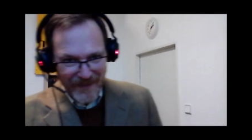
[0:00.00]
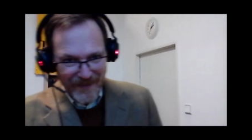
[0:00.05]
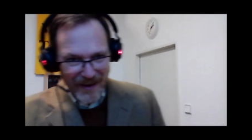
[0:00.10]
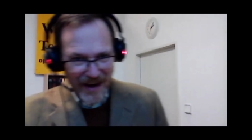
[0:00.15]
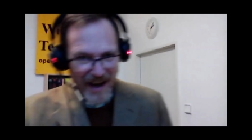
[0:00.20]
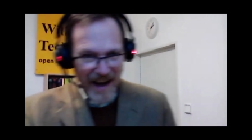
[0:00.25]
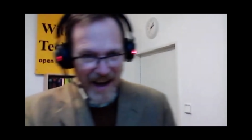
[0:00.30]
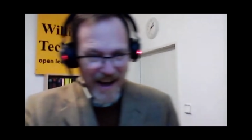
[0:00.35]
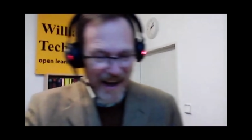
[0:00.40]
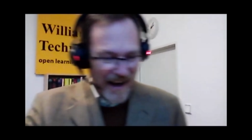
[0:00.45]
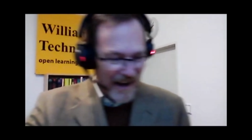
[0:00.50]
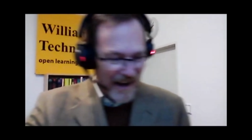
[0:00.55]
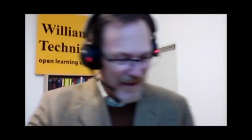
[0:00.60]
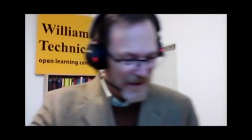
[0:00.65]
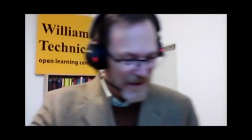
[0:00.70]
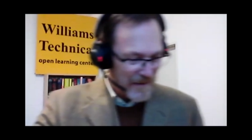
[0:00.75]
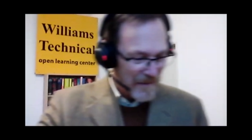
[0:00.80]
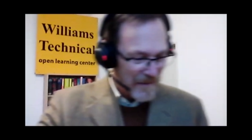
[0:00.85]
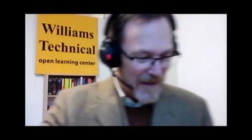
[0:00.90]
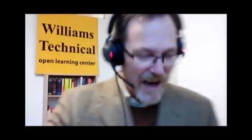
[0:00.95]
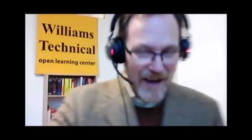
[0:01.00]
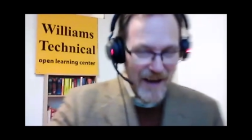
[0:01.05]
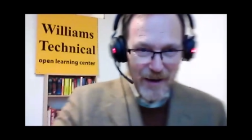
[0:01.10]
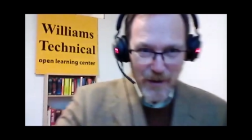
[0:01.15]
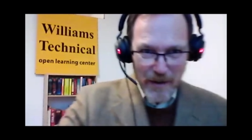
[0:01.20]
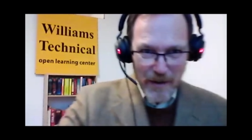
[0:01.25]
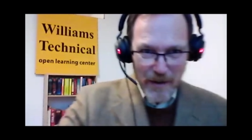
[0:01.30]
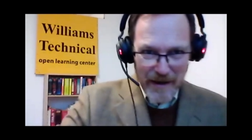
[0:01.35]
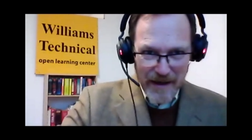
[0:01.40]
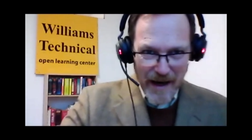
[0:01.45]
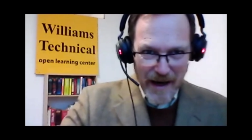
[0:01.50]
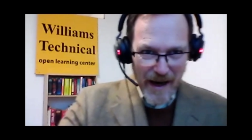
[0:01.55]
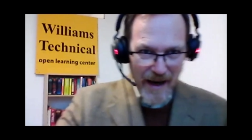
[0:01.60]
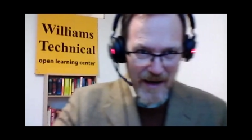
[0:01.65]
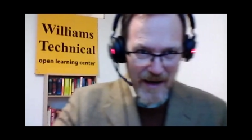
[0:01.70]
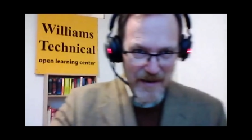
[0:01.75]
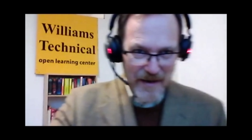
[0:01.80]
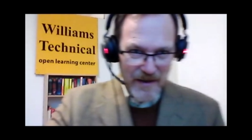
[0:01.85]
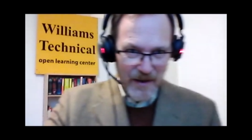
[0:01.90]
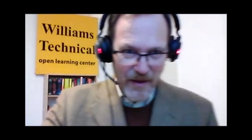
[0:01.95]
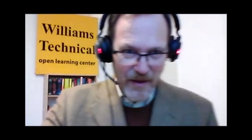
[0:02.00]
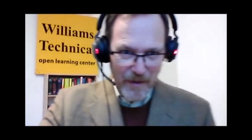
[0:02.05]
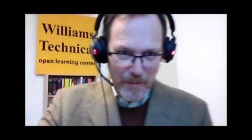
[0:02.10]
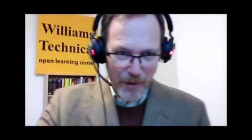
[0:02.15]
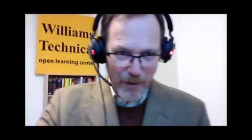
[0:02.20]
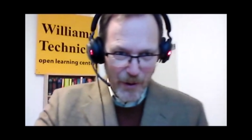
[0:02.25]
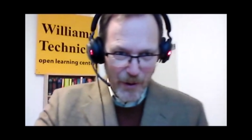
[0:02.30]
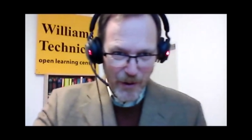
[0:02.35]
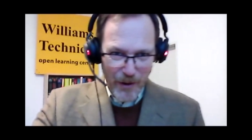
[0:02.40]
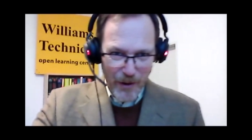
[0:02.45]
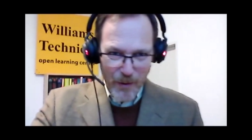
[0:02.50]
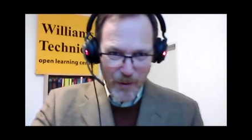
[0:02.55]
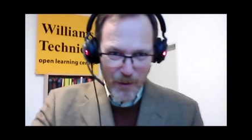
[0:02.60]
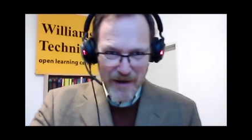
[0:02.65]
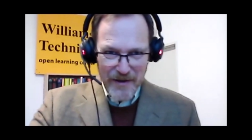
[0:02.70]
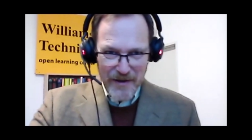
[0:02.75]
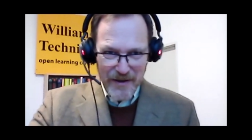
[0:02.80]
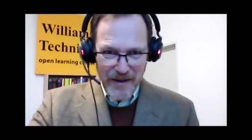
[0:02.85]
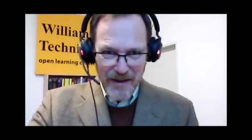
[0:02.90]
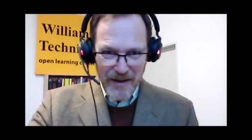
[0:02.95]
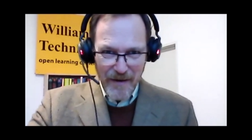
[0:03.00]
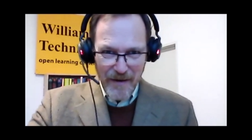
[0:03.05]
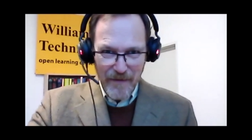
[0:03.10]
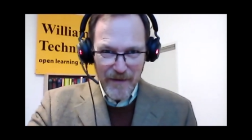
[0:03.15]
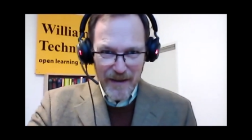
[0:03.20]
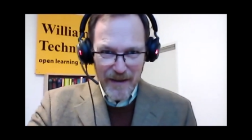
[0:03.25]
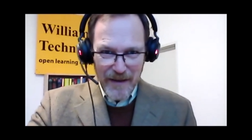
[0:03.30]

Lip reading: I'm not going to ask the poll question of